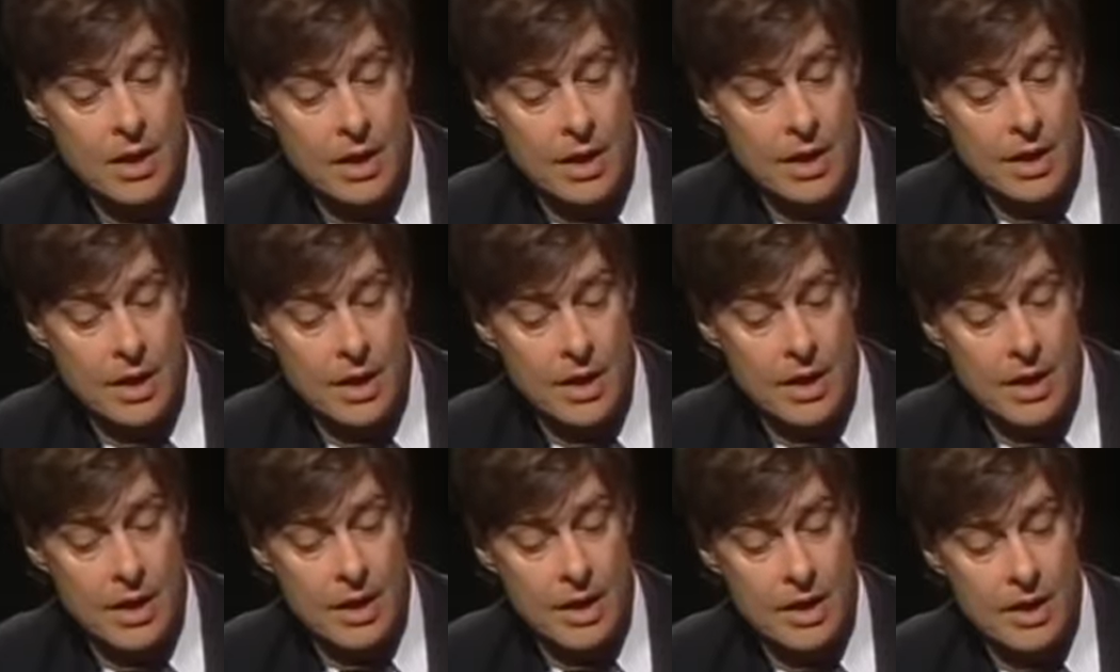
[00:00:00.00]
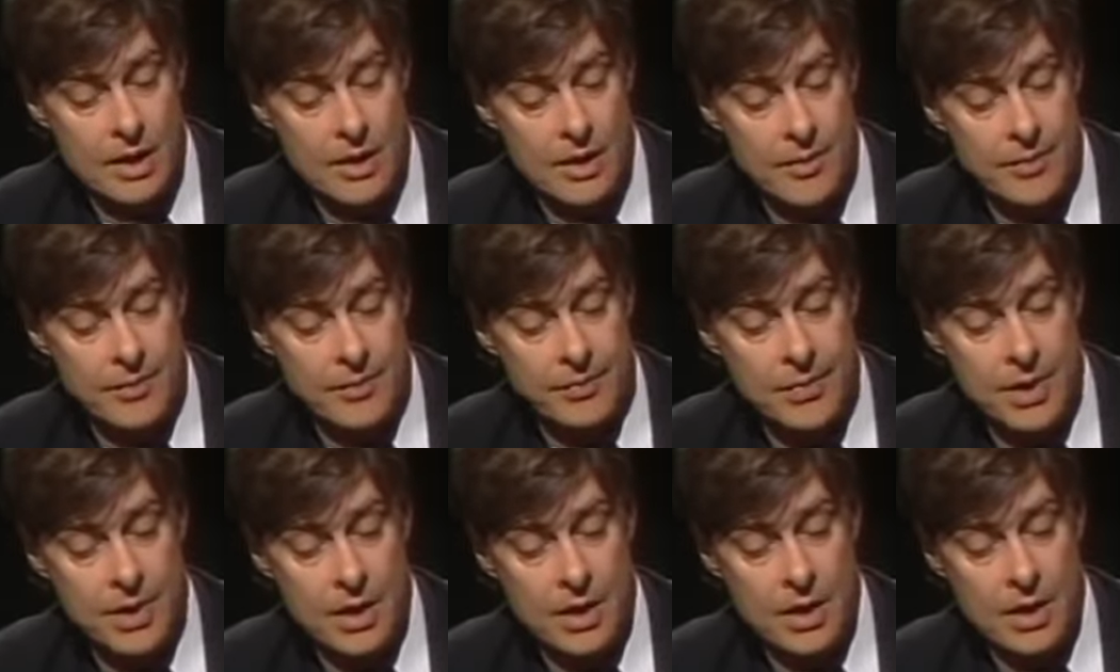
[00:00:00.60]

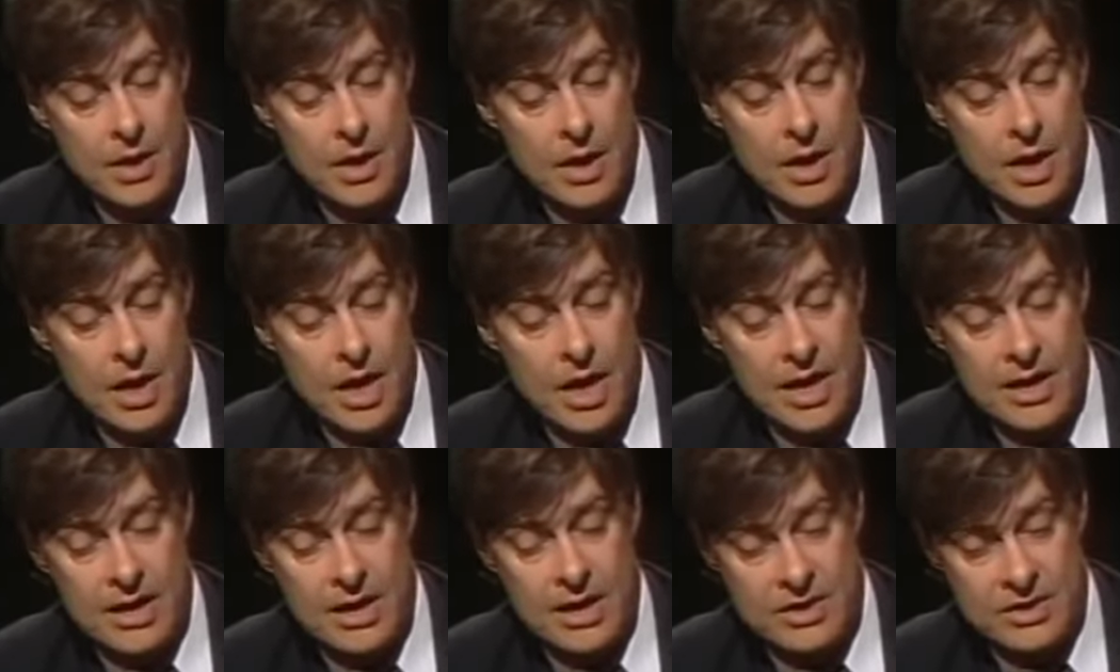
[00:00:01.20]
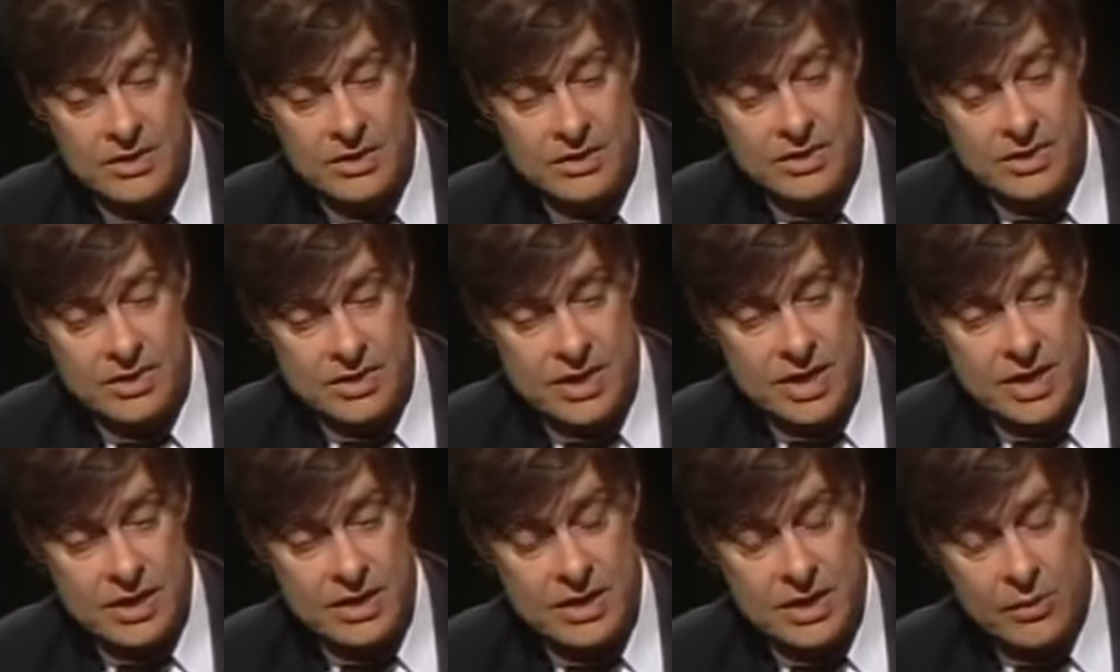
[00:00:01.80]
Um, and
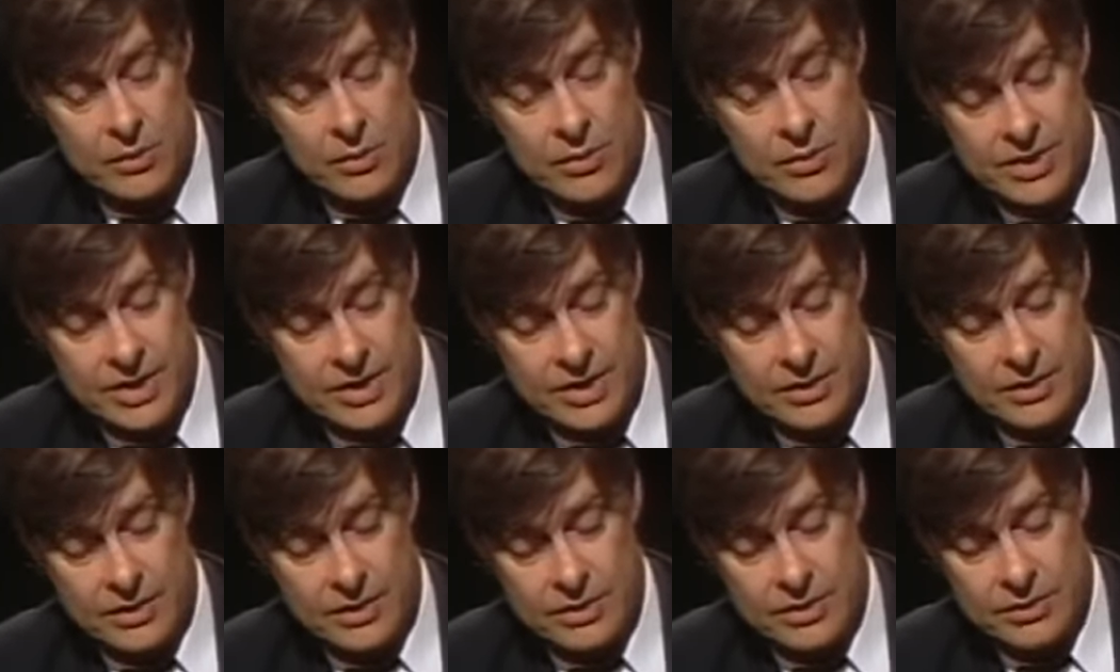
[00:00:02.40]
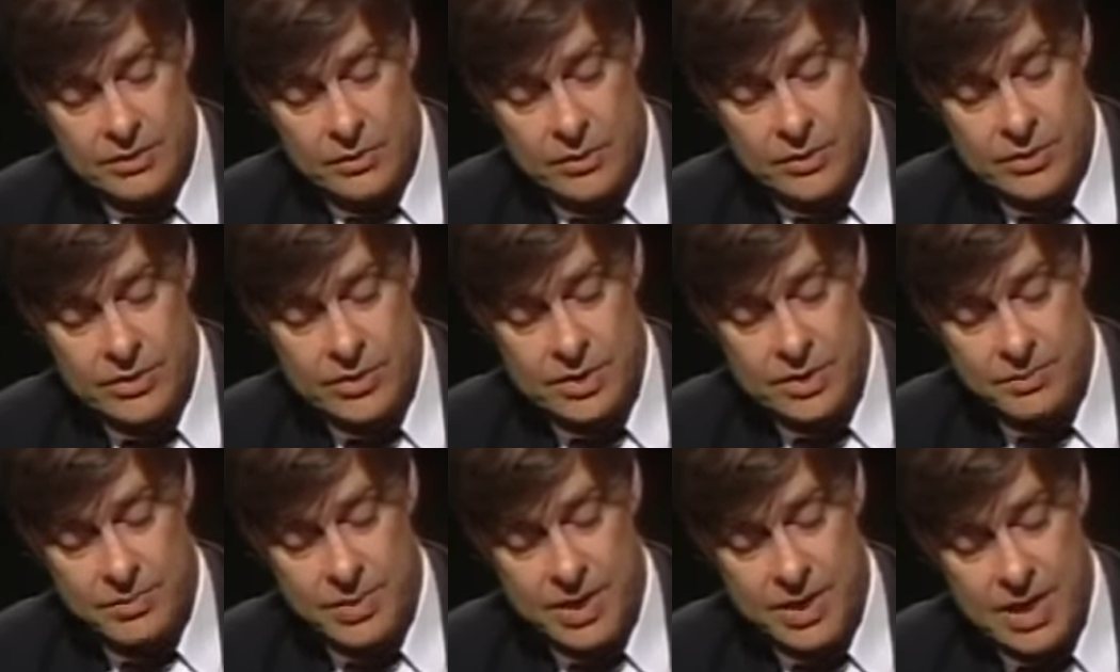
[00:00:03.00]
certainly, or do, nor does
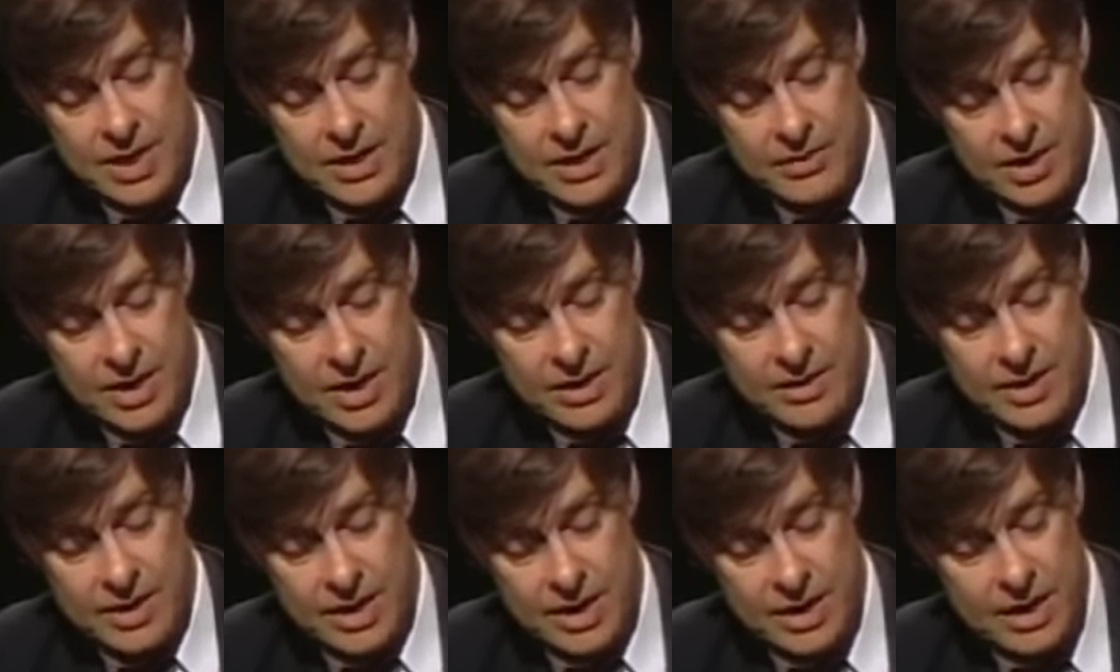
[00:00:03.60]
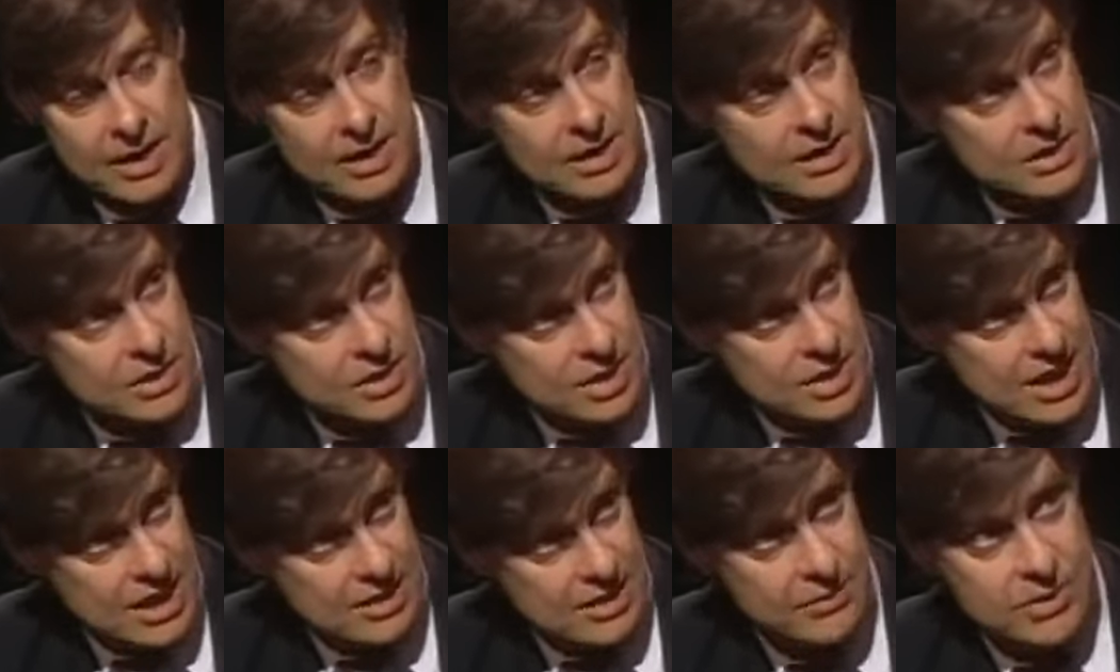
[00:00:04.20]
it appear in the
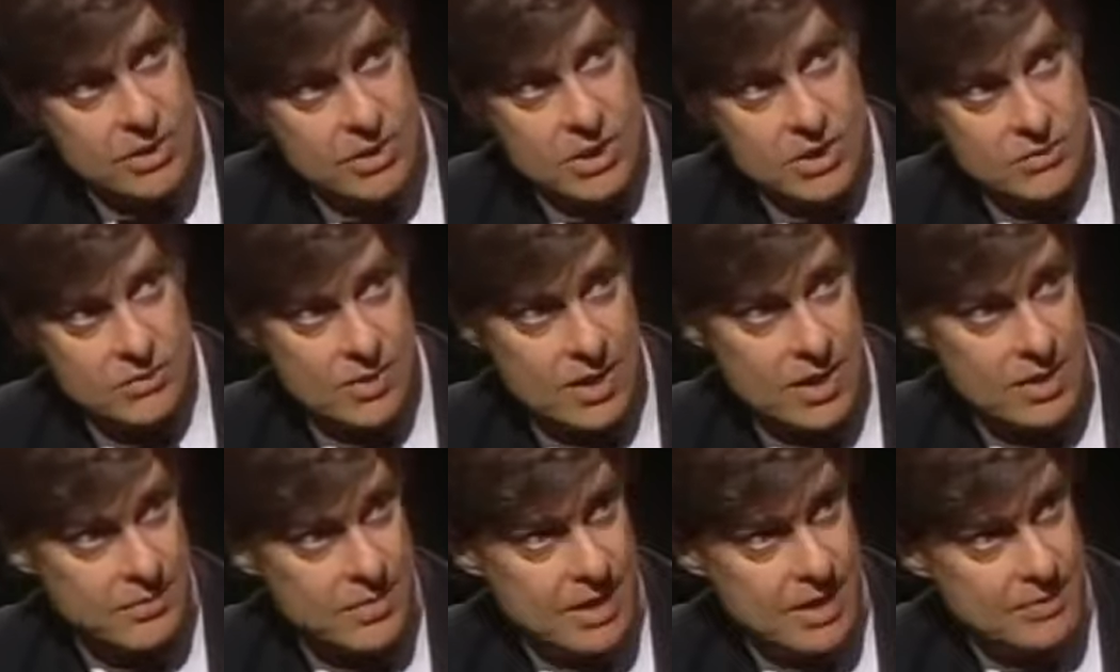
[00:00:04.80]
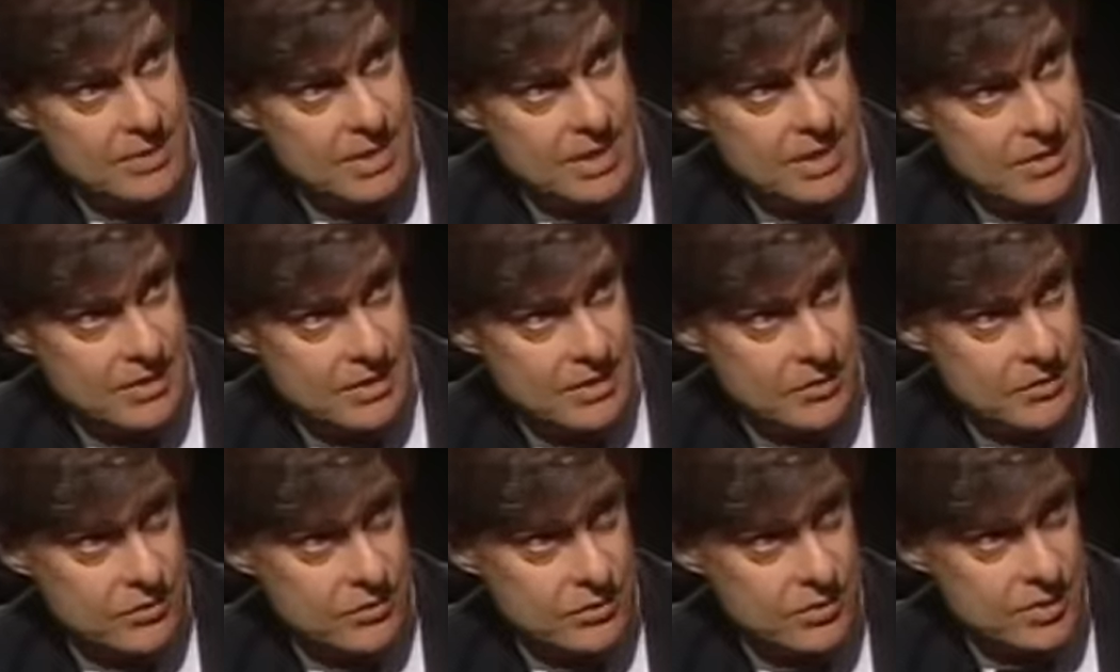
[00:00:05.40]
English language Israeli papers like
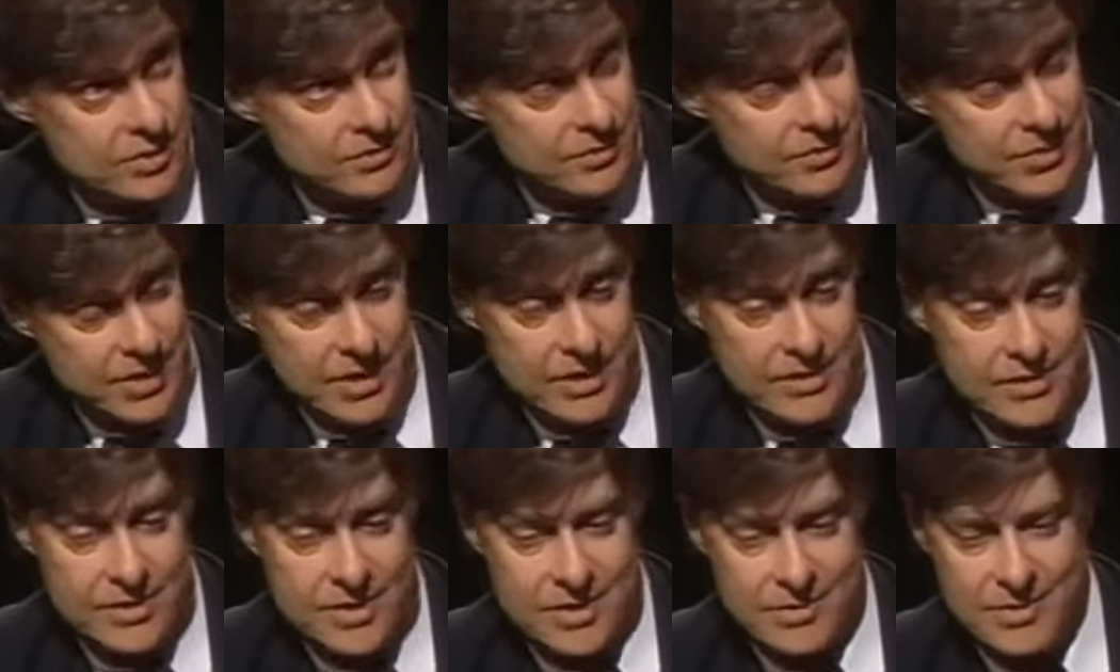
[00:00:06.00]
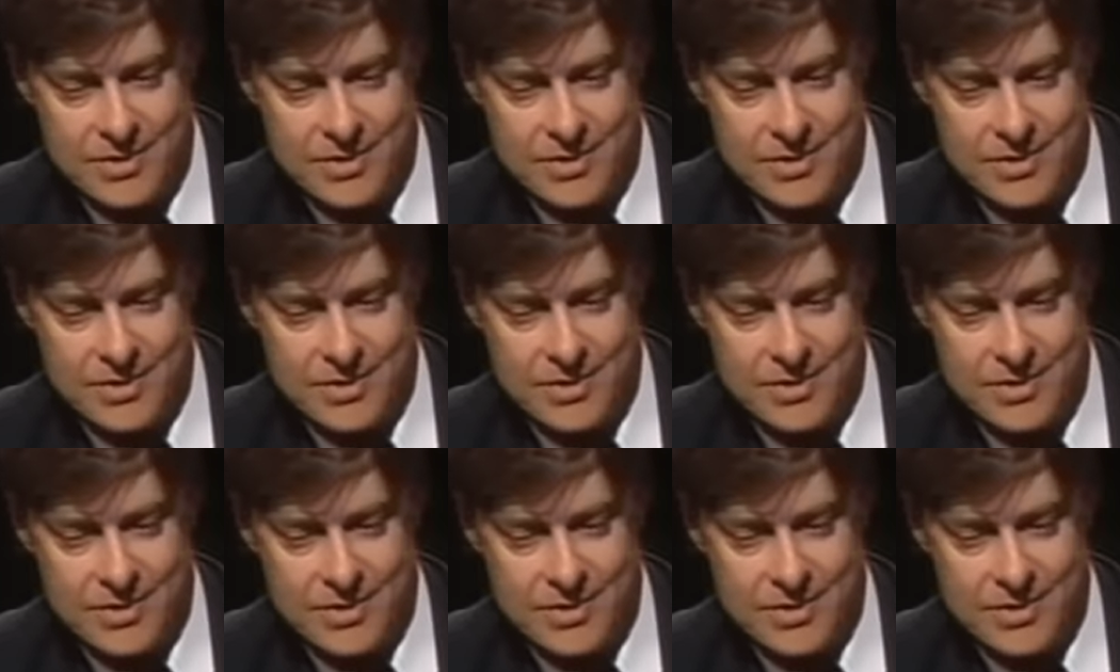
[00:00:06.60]
the Jerusalem Post.